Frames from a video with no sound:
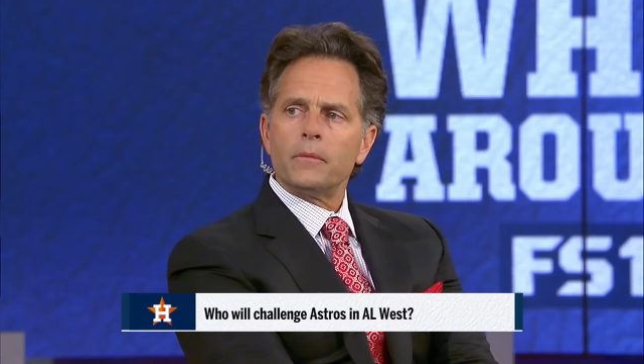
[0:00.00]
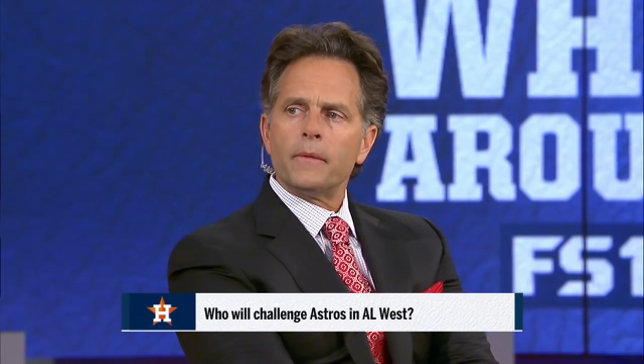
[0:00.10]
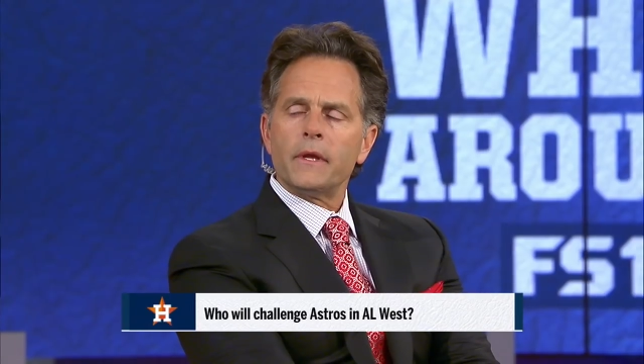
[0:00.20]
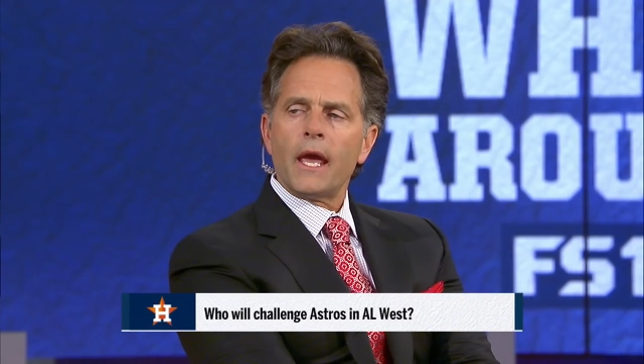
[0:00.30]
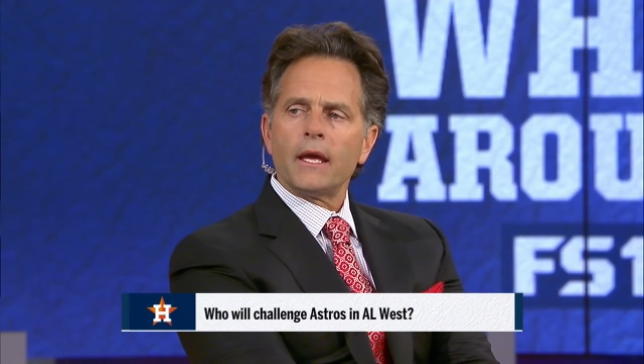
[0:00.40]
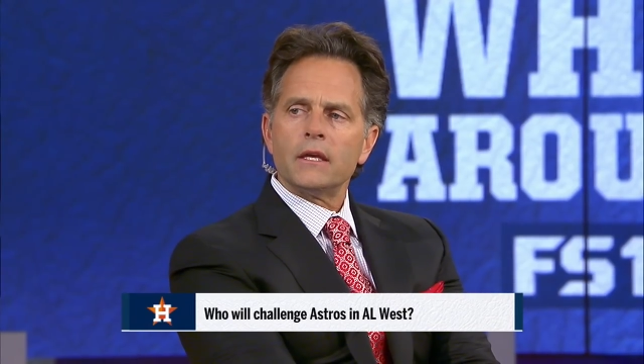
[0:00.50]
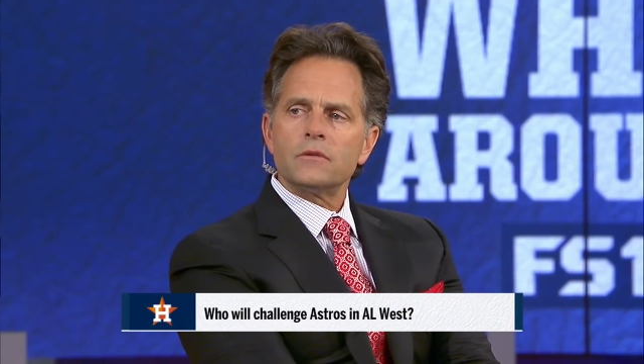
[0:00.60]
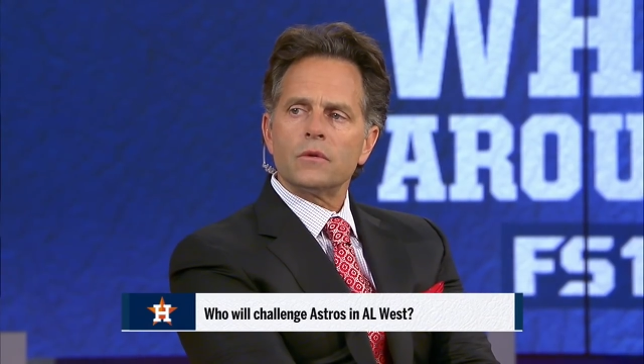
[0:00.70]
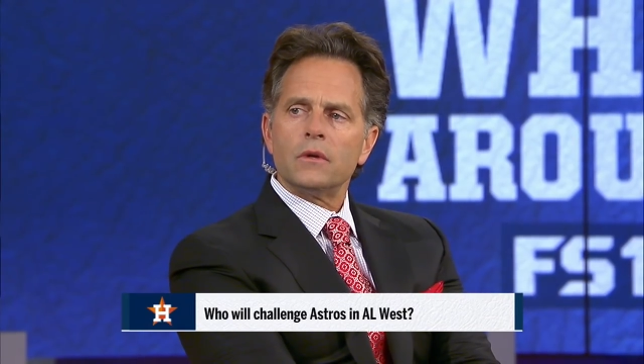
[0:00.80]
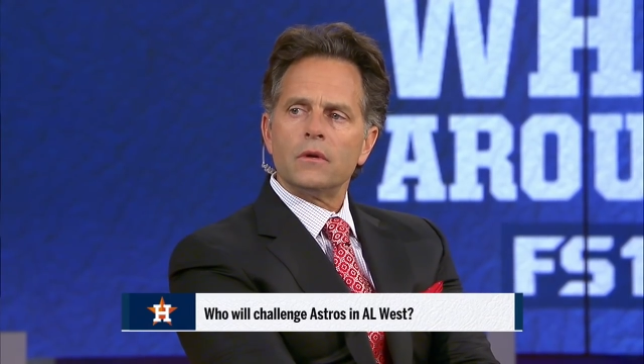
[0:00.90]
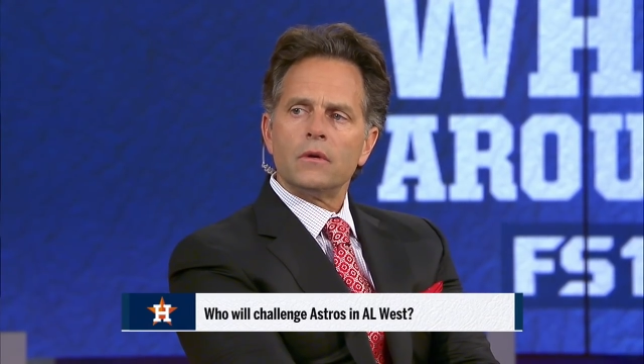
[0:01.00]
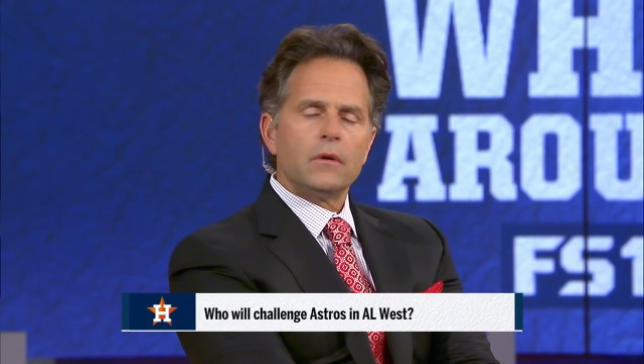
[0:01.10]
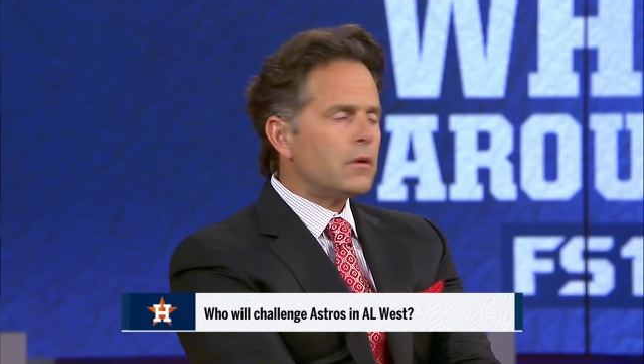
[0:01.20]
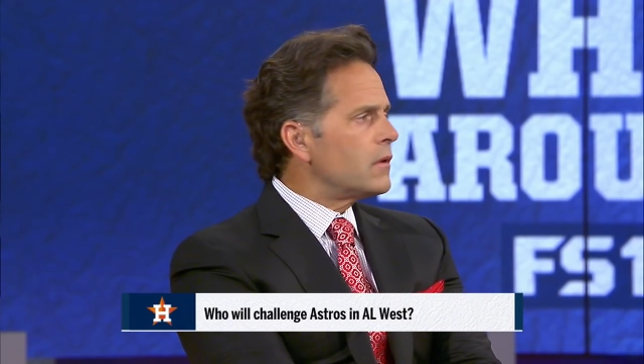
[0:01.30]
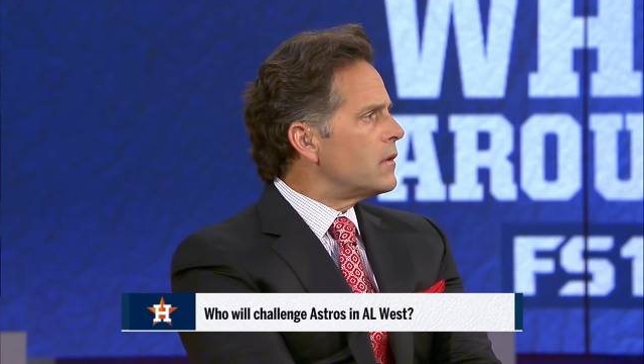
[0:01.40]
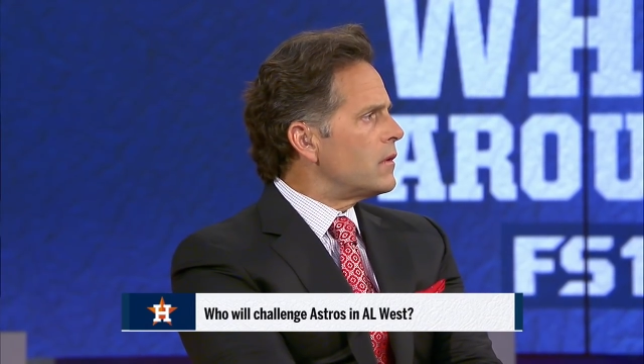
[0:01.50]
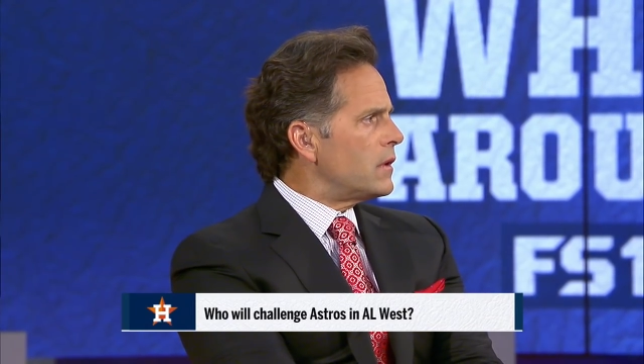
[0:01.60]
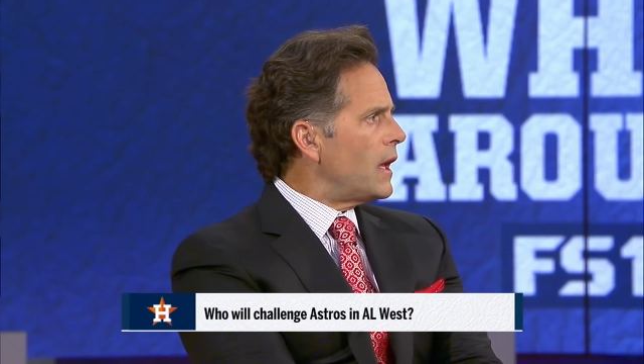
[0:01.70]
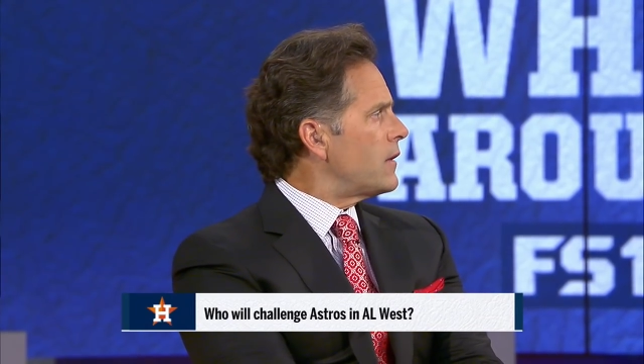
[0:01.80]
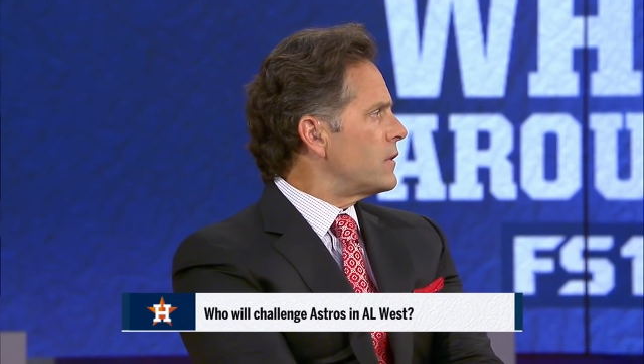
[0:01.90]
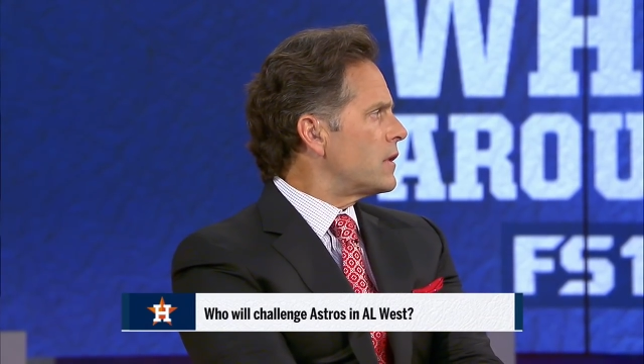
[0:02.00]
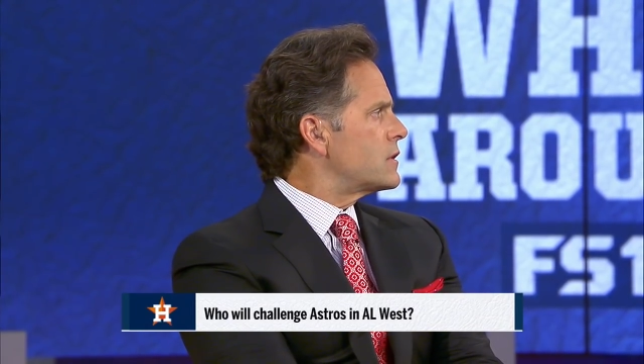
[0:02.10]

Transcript: than the Yankees. Sale and Price. Yeah, okay. you're